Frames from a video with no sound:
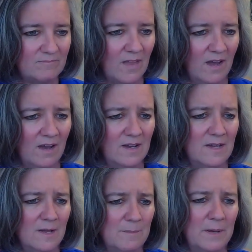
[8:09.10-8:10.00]

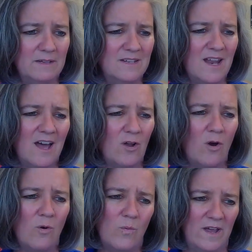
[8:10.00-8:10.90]
But not
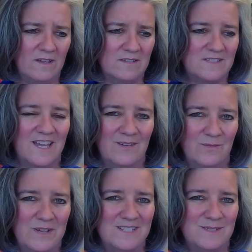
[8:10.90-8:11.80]
always can
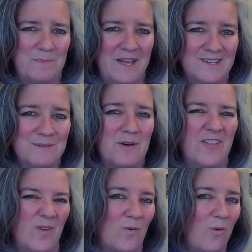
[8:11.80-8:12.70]
we depend upon
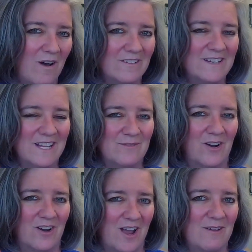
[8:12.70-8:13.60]
the quality of
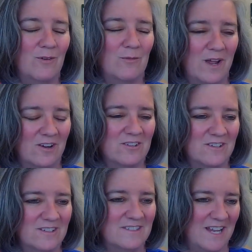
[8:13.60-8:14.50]
archival
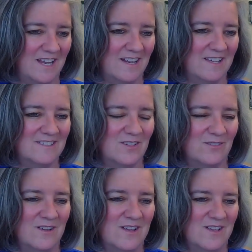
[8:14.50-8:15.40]
record data.
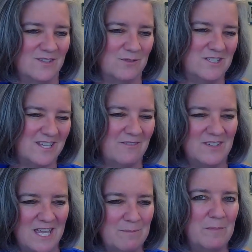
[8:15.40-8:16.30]
So we just have to
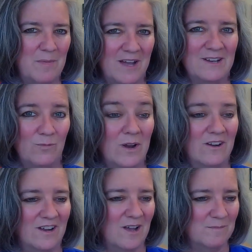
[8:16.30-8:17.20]
keep in mind where
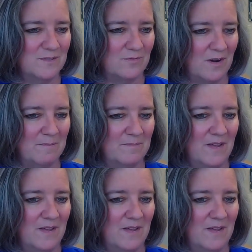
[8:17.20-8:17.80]
it comes from.